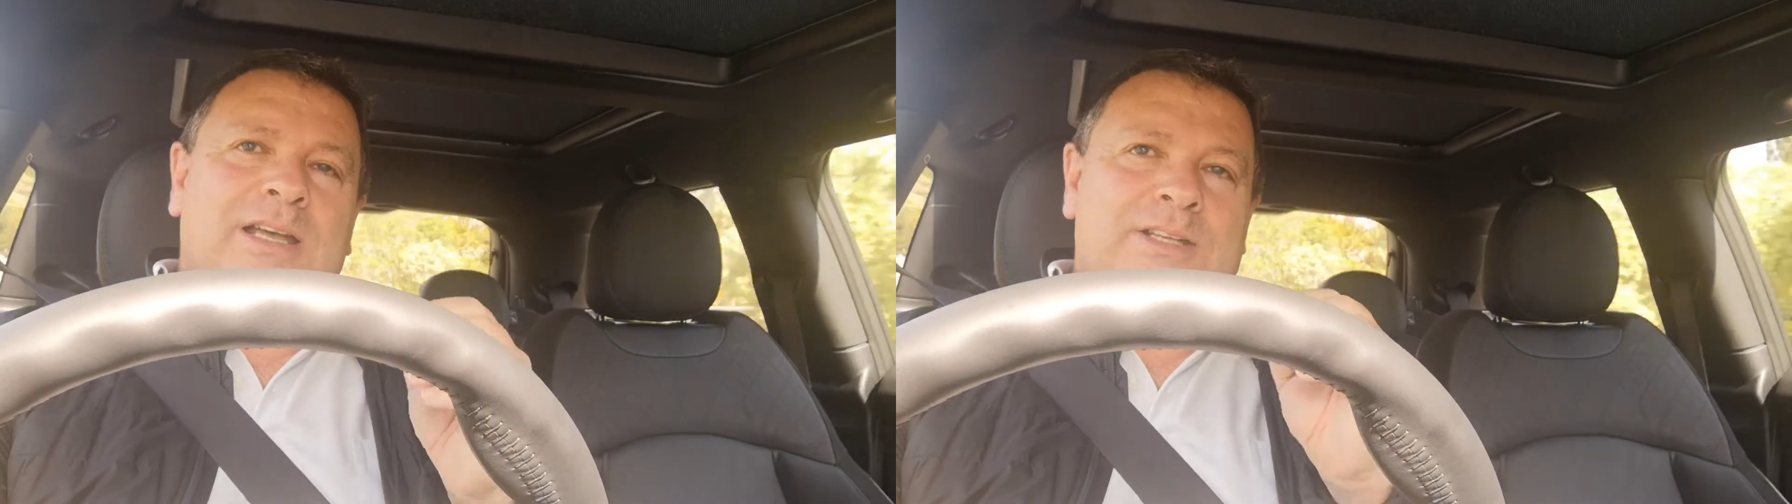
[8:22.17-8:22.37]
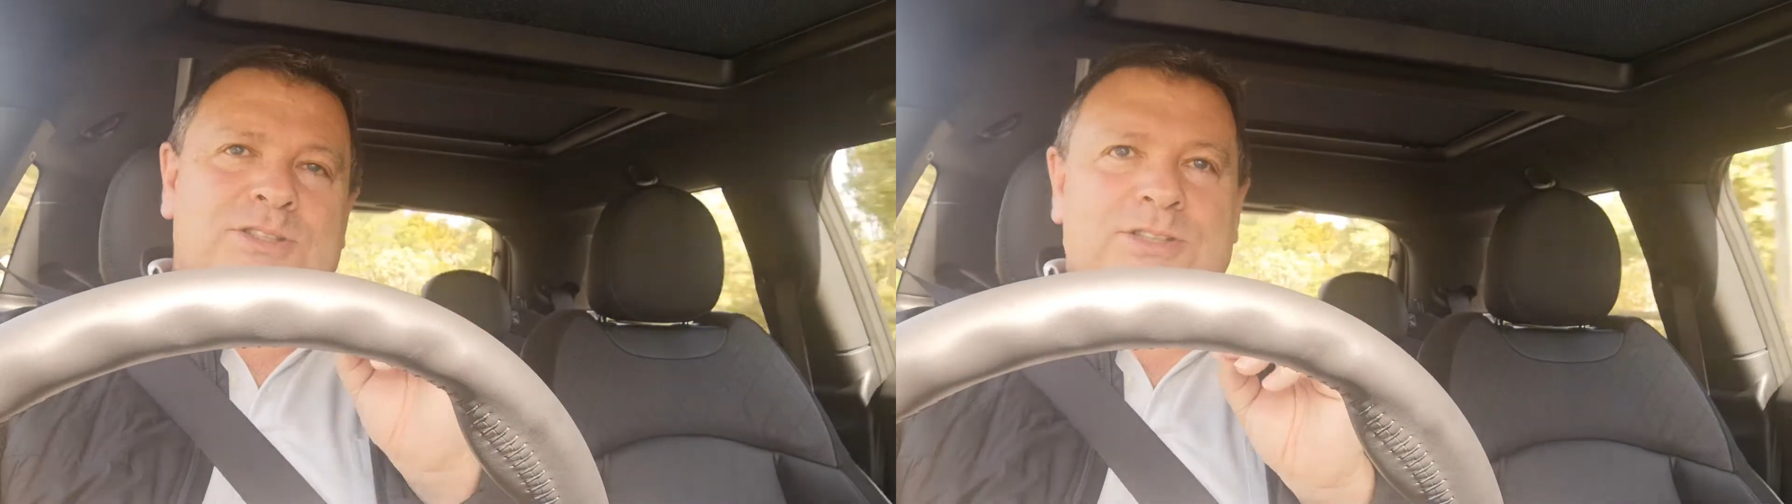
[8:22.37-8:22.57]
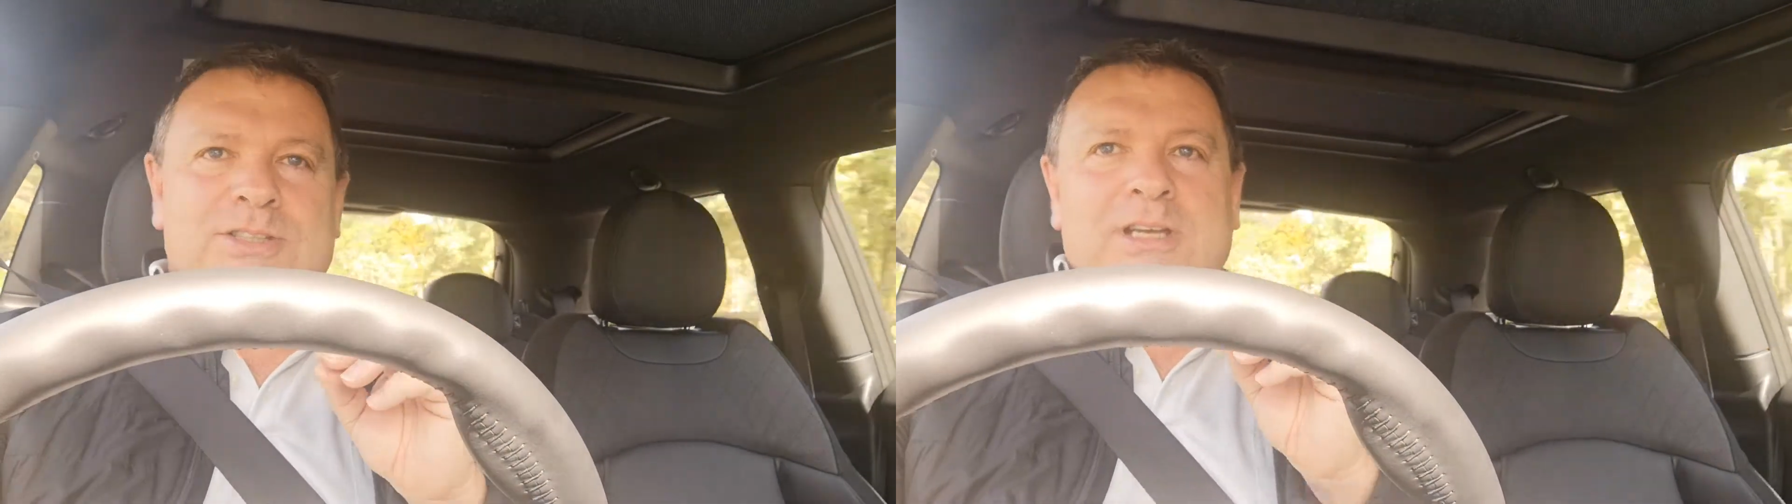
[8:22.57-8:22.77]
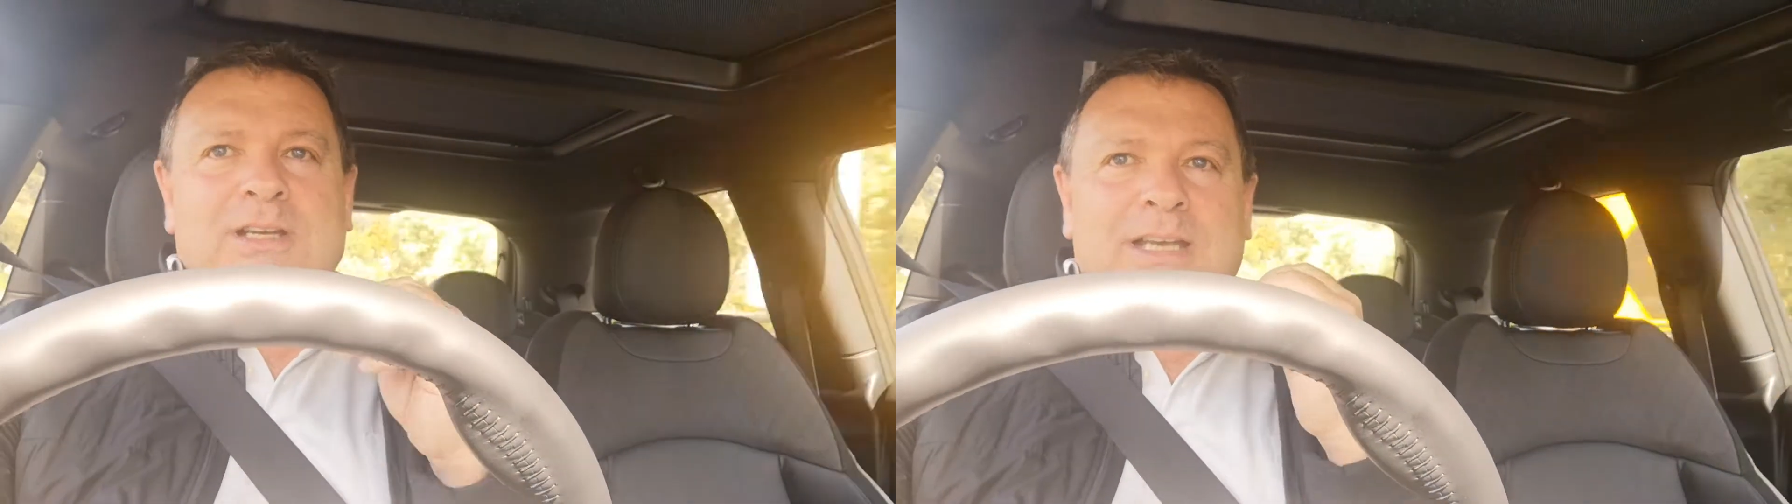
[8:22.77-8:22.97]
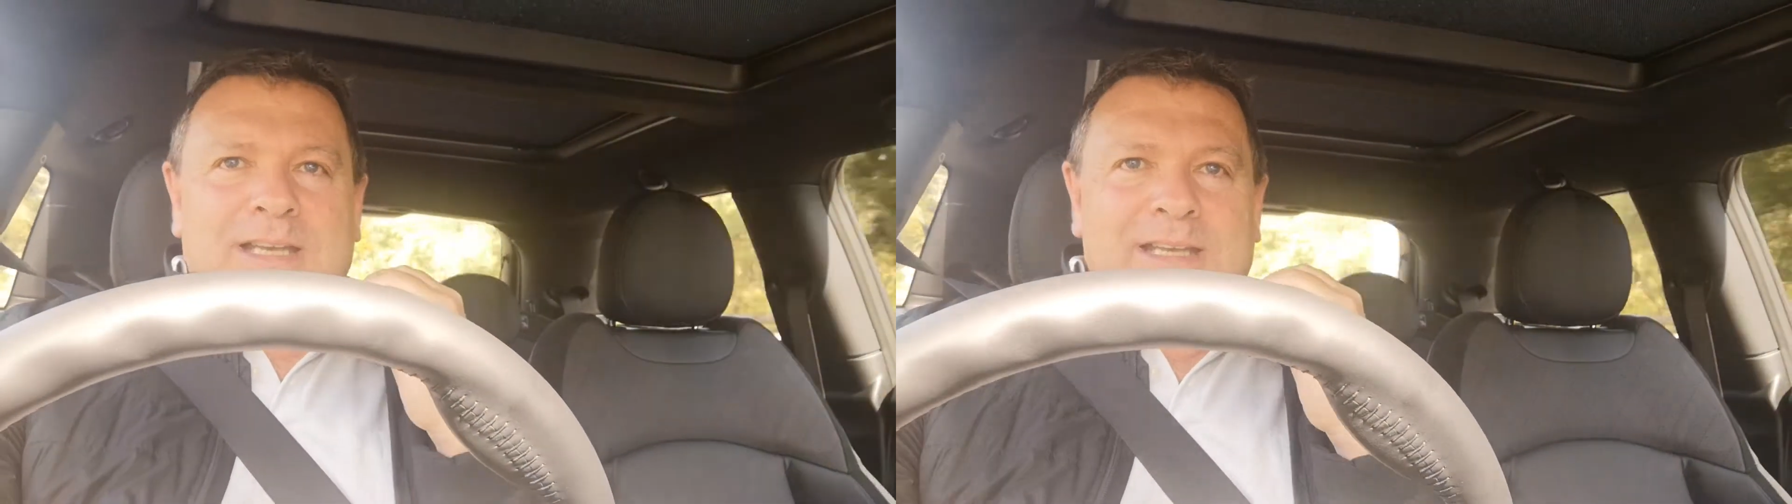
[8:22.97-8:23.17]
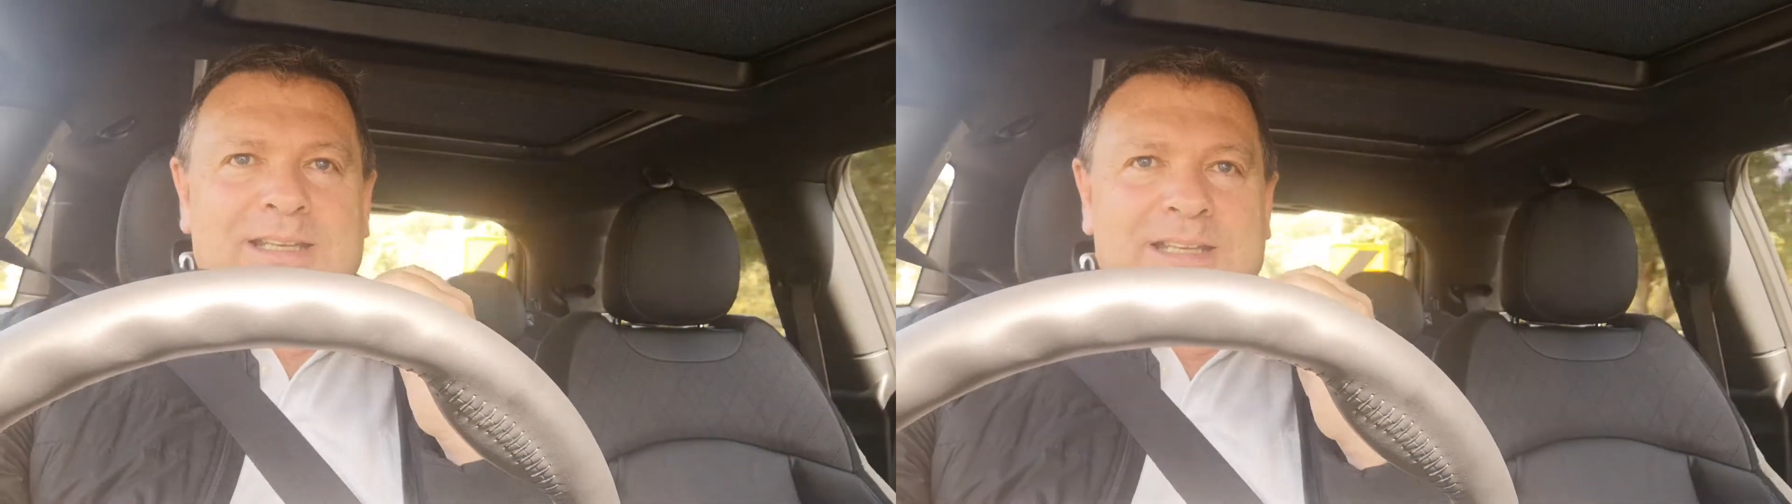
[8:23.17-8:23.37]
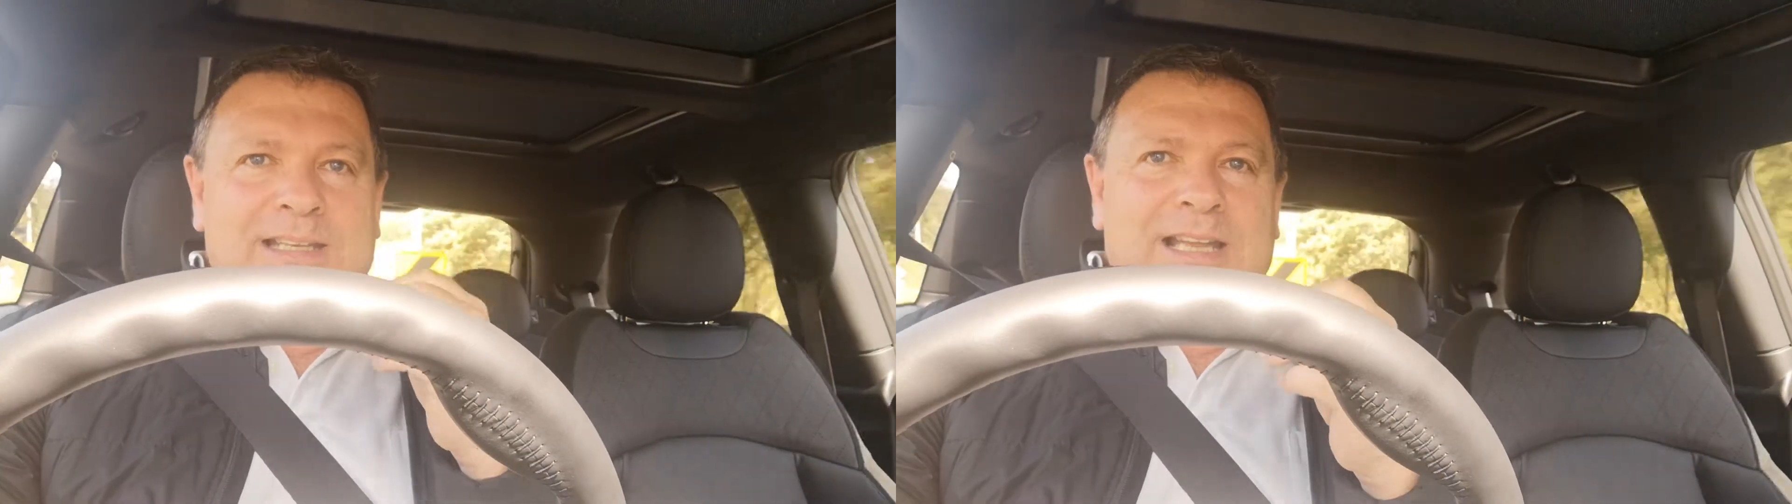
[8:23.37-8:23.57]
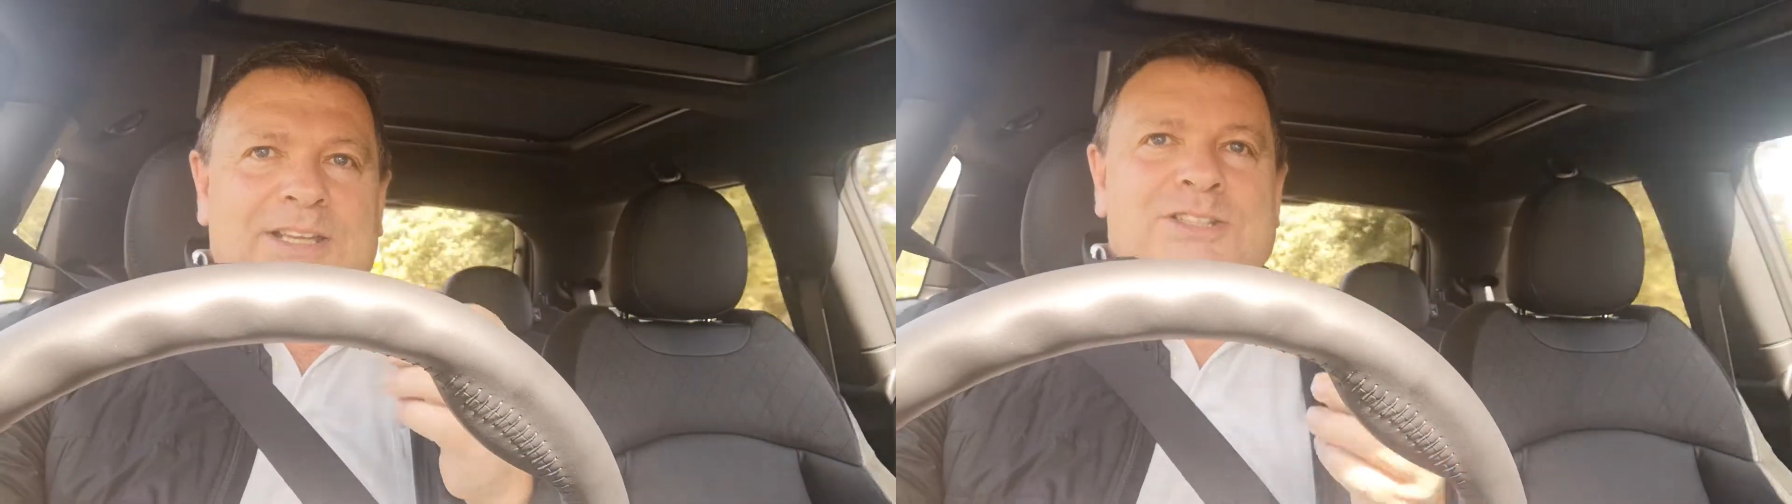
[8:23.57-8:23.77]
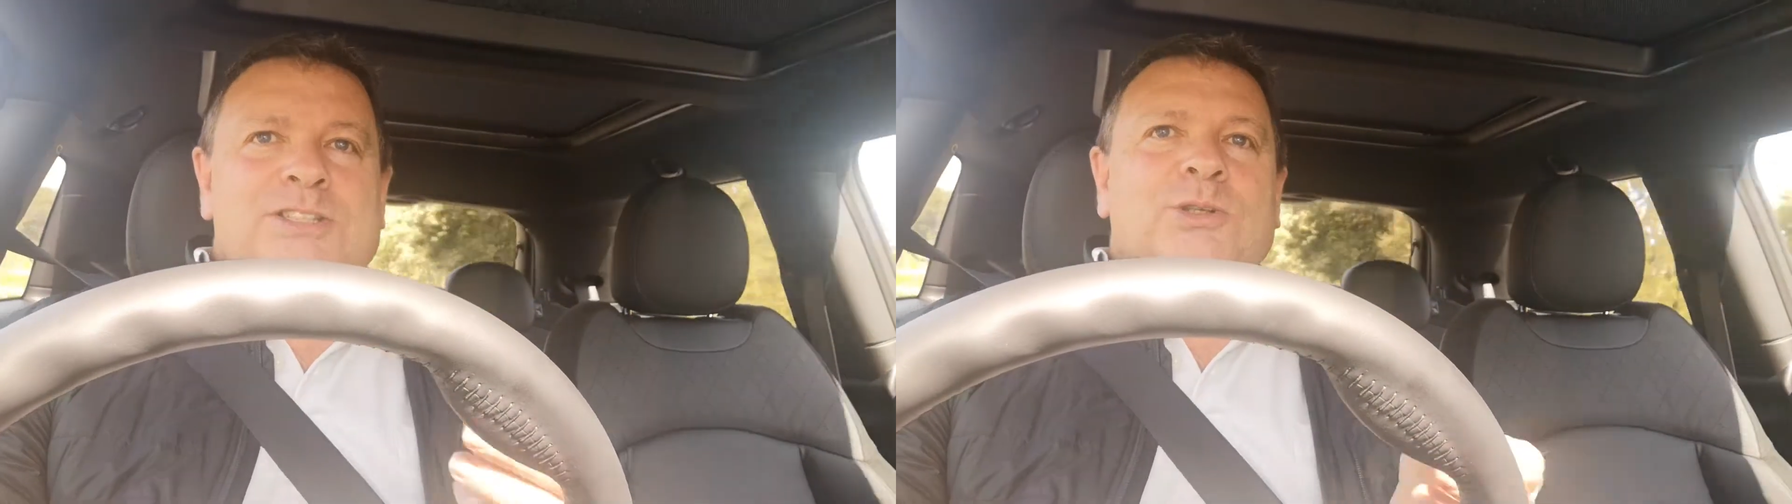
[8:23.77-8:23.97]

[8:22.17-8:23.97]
it lets